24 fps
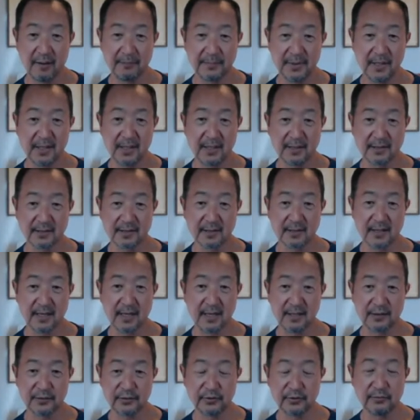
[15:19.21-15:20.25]
Because
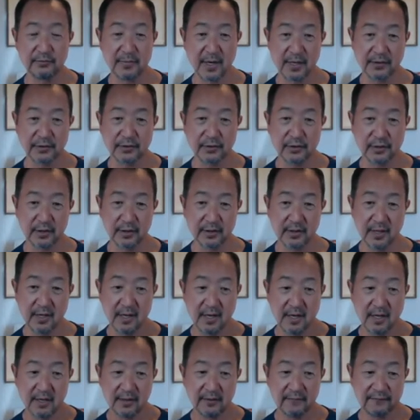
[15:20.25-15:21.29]
as you mentioned,
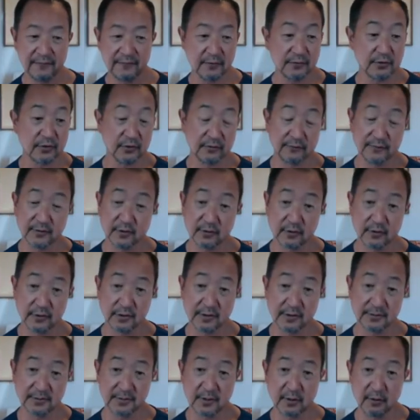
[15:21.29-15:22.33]
the Future of
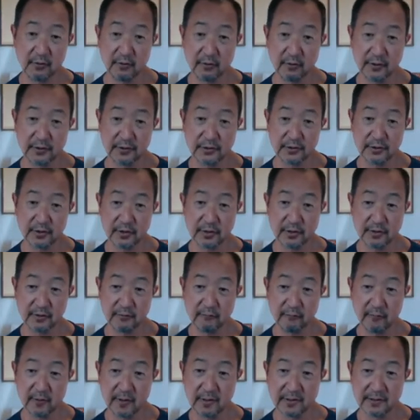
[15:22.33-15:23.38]
Tourism Coalition
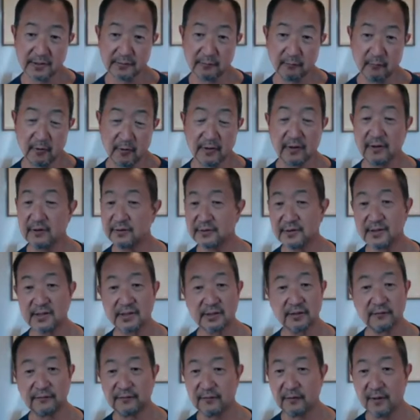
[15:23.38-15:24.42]
was one of those
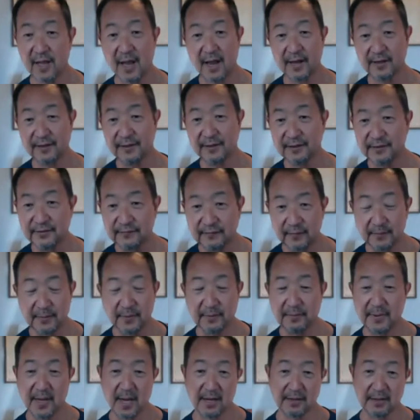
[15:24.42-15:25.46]
silver linings from the
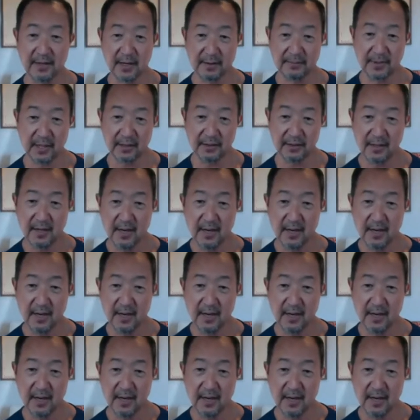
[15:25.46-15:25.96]
pandemic,